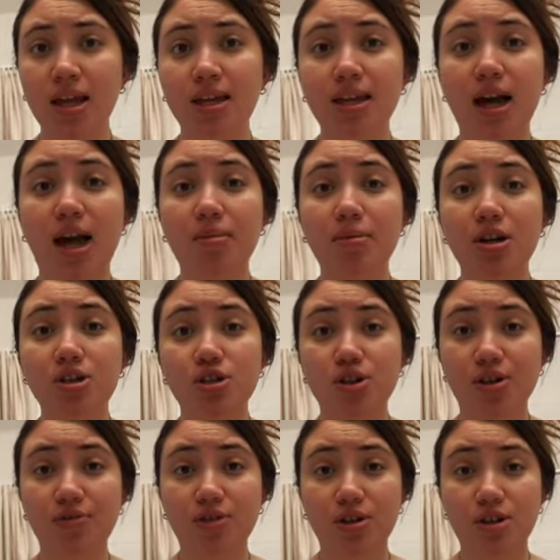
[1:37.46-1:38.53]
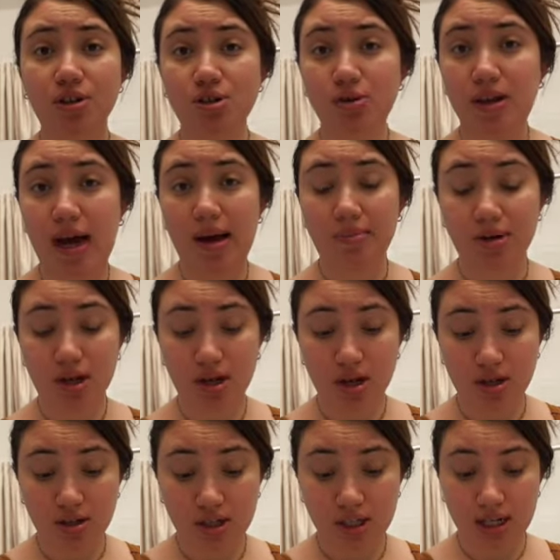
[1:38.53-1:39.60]
yeah, I'm not sure if they're going to do the
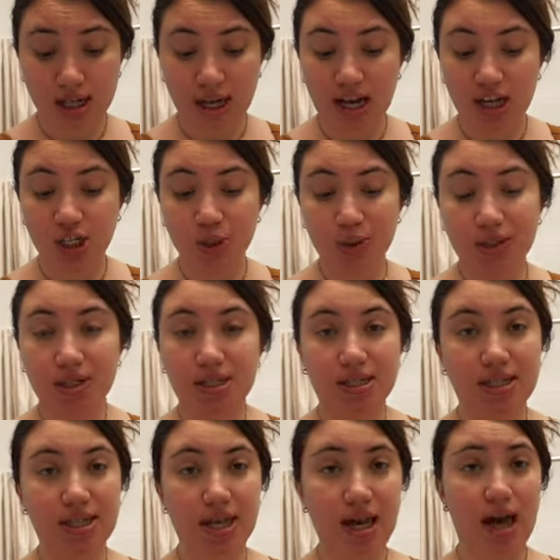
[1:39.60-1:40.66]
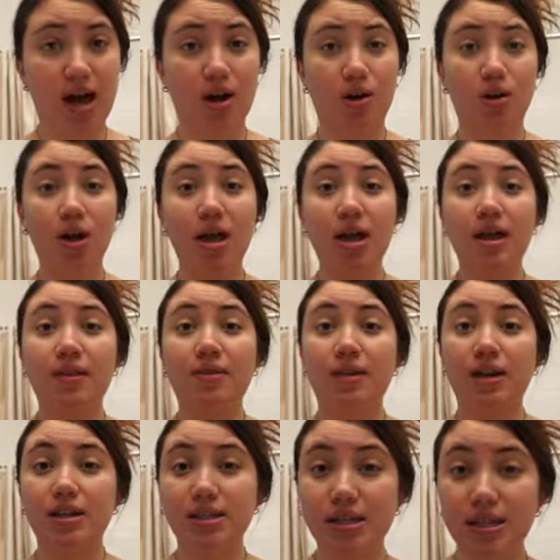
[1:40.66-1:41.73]
Amnion today. I just wanted to see how
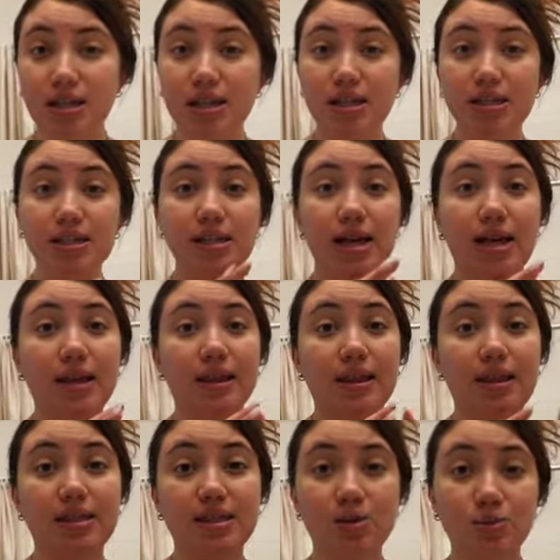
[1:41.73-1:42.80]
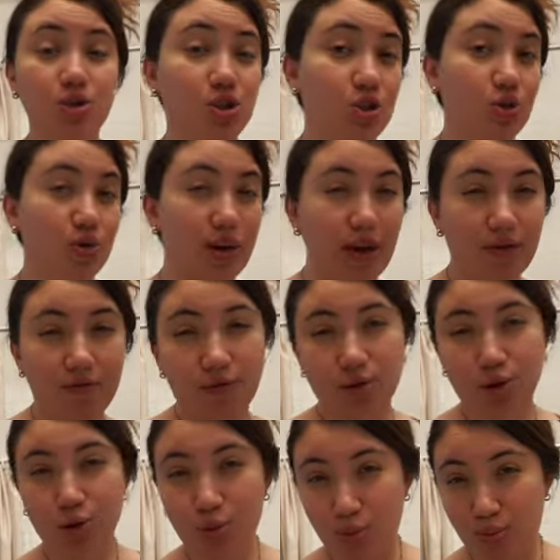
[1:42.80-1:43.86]
they did it and like see what you get for the
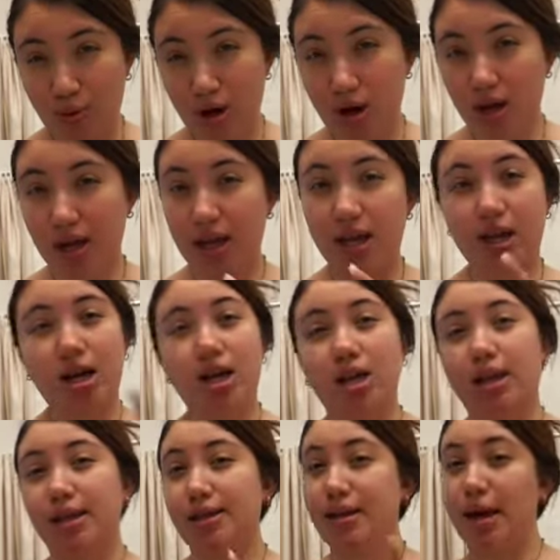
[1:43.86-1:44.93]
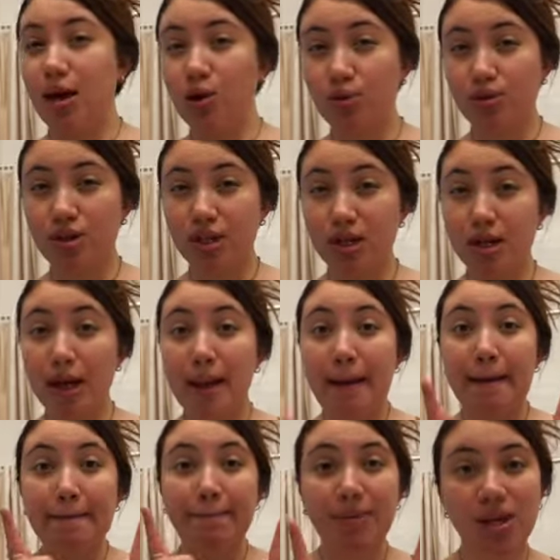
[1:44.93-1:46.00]
Groupon and kind of like that whole thing.
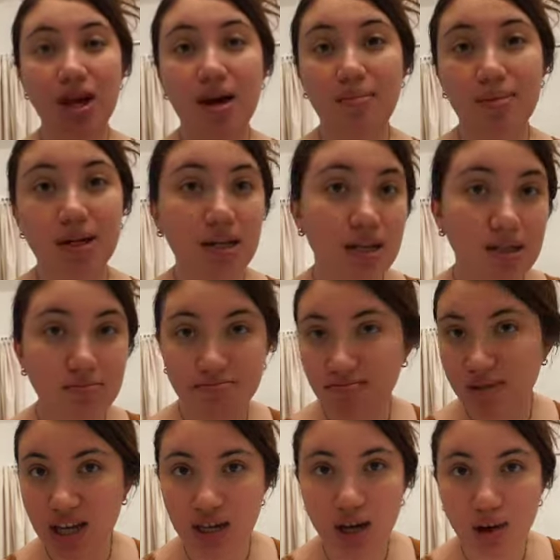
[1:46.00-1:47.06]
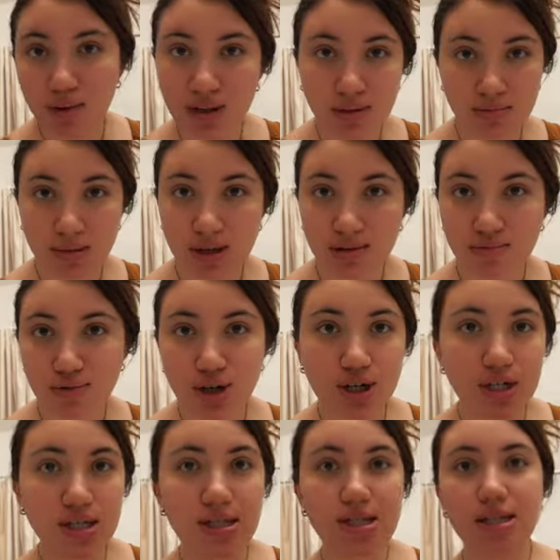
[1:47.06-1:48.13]
But yeah, I'm going to take it with me. We're going
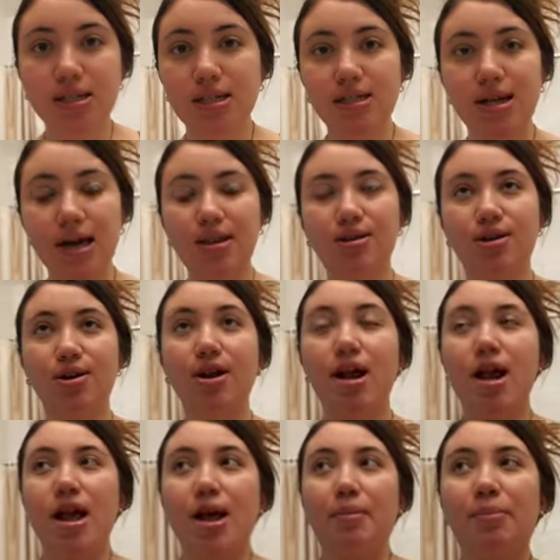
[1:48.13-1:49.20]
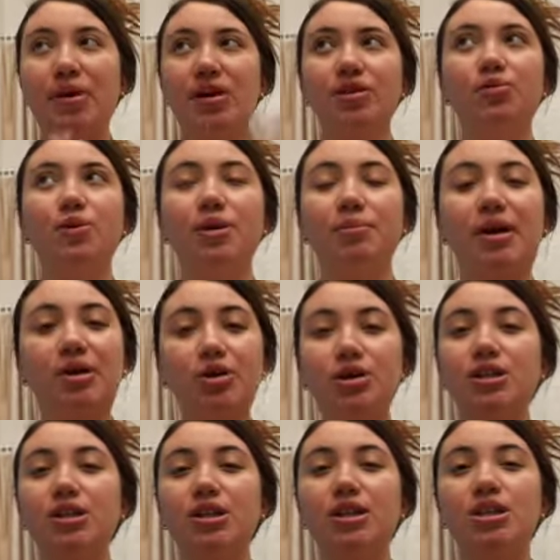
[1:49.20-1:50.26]
to see together. But either way,
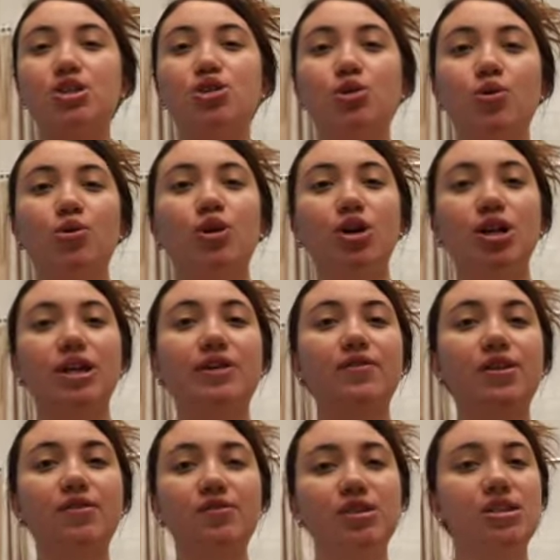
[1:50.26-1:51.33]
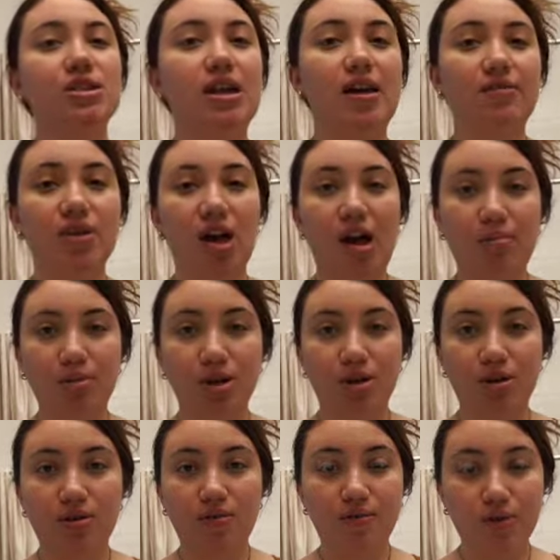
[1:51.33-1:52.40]
microneedling is so good even if it doesn't have the
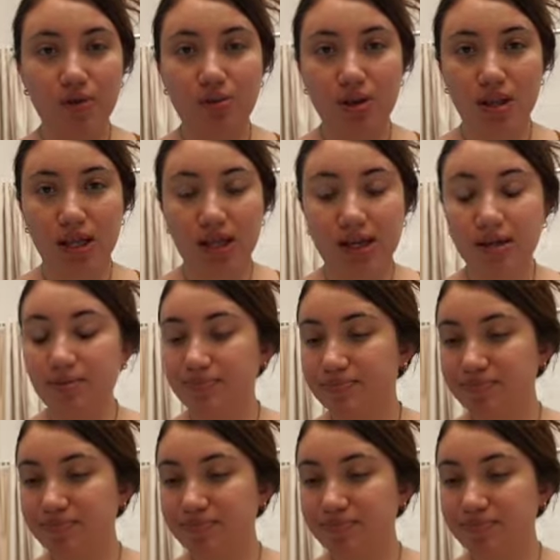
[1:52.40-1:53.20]
amnion fluid like